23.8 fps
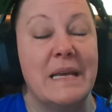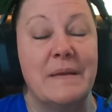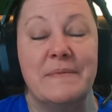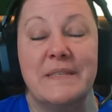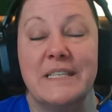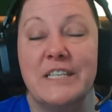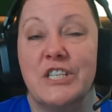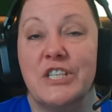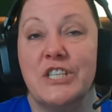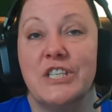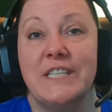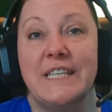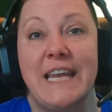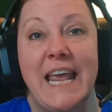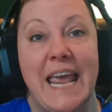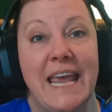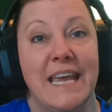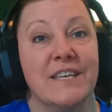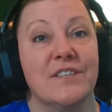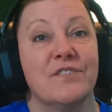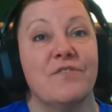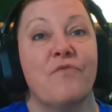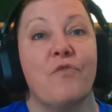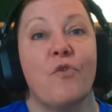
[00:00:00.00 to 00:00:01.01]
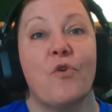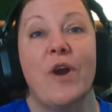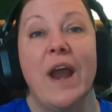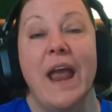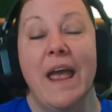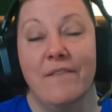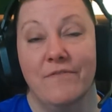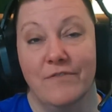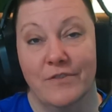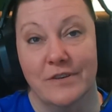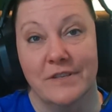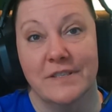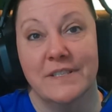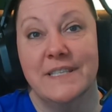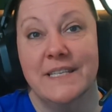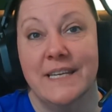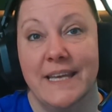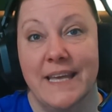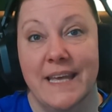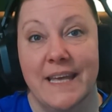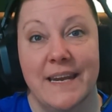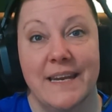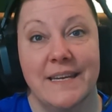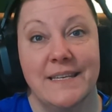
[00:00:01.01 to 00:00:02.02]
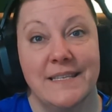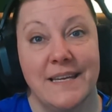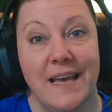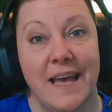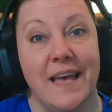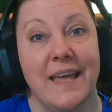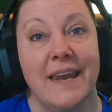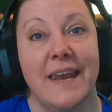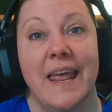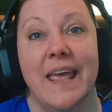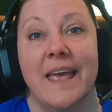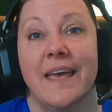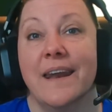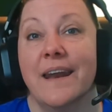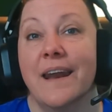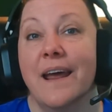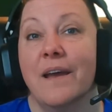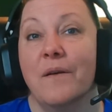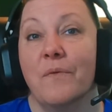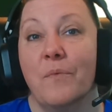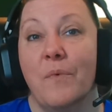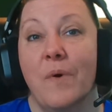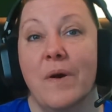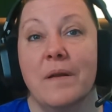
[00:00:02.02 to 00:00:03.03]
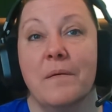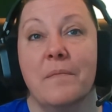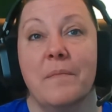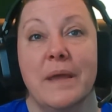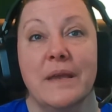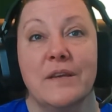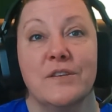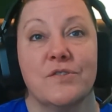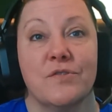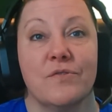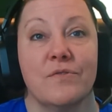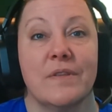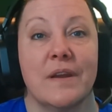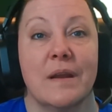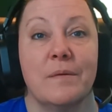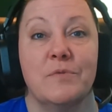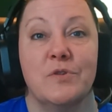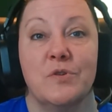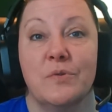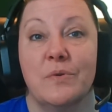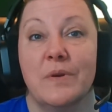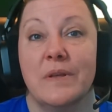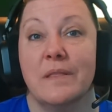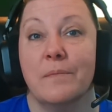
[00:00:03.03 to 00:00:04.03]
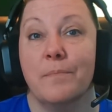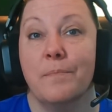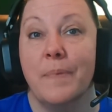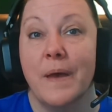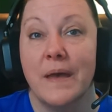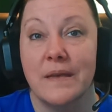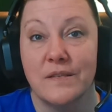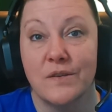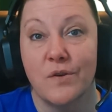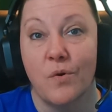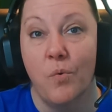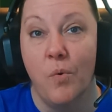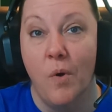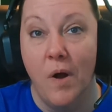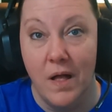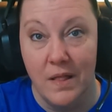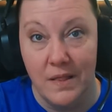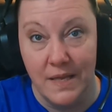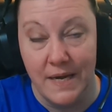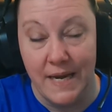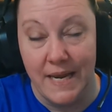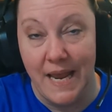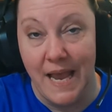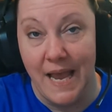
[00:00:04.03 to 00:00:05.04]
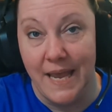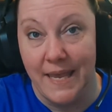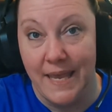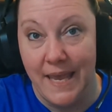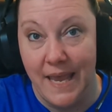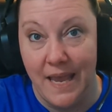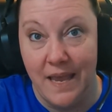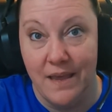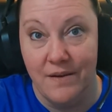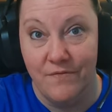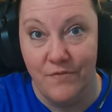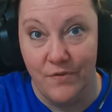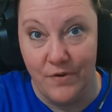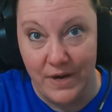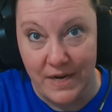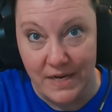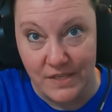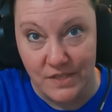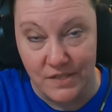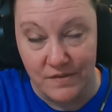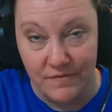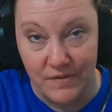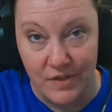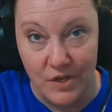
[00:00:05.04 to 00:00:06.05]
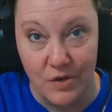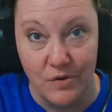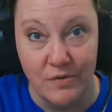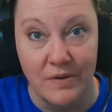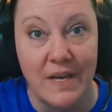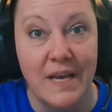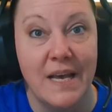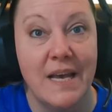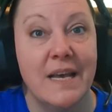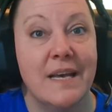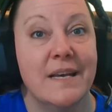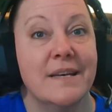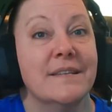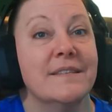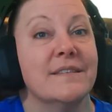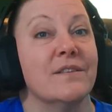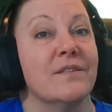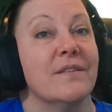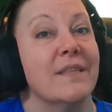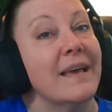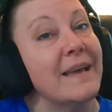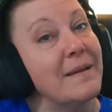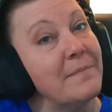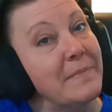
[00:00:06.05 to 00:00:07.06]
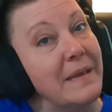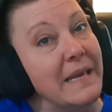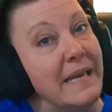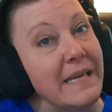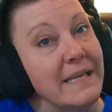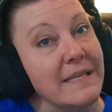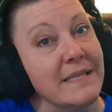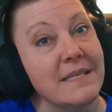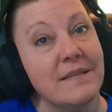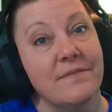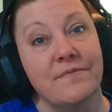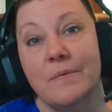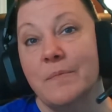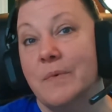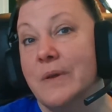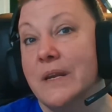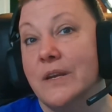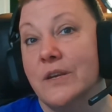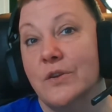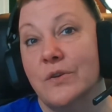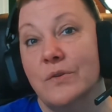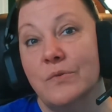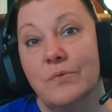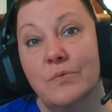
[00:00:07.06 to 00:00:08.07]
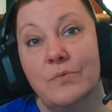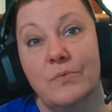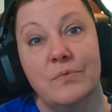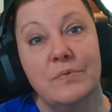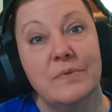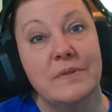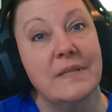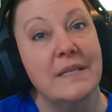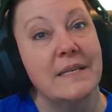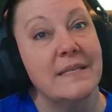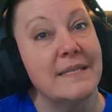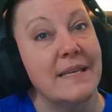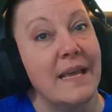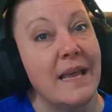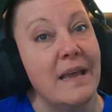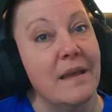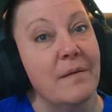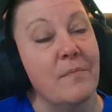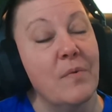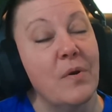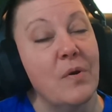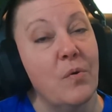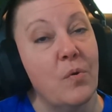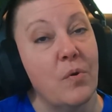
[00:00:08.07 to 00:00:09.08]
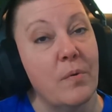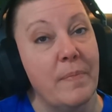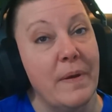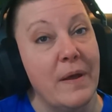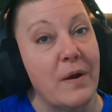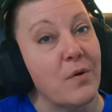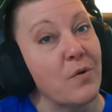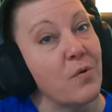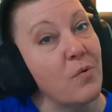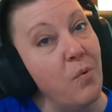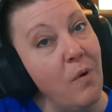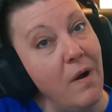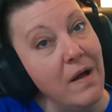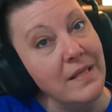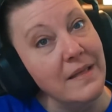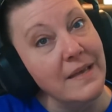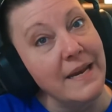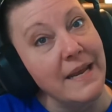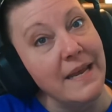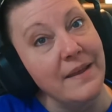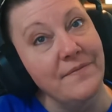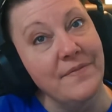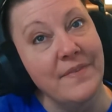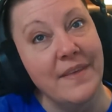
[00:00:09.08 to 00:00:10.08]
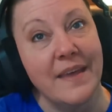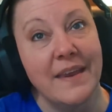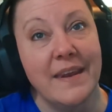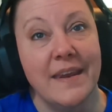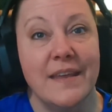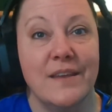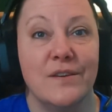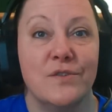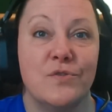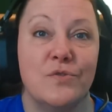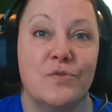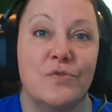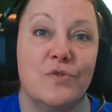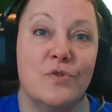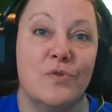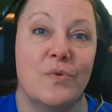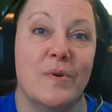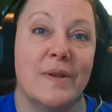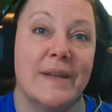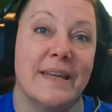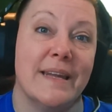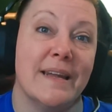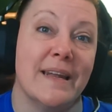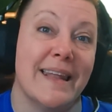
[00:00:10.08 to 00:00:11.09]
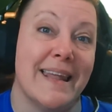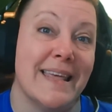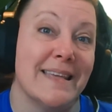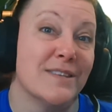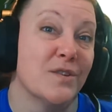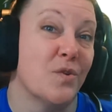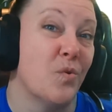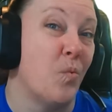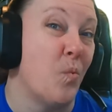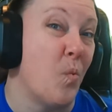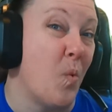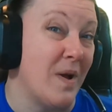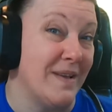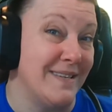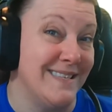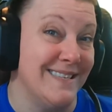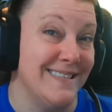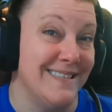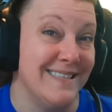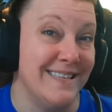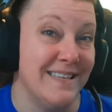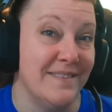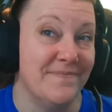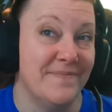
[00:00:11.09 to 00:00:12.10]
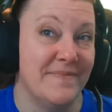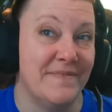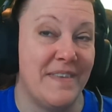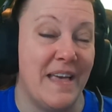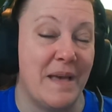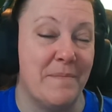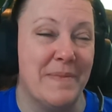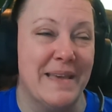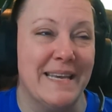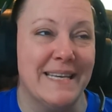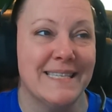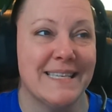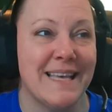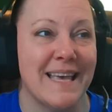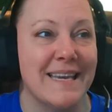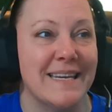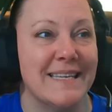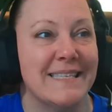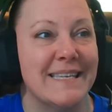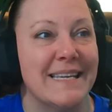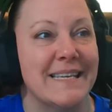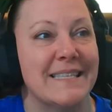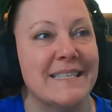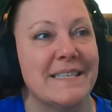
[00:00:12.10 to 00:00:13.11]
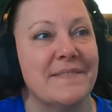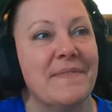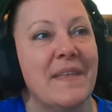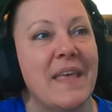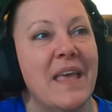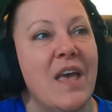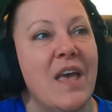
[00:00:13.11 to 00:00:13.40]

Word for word: it just takes forever to get it done, and I want to make sure that I'm doing the best quality I can for each of you. So that means if I'm going to do the same or better quality, I need to do a little less quantity. That makes kind of sense.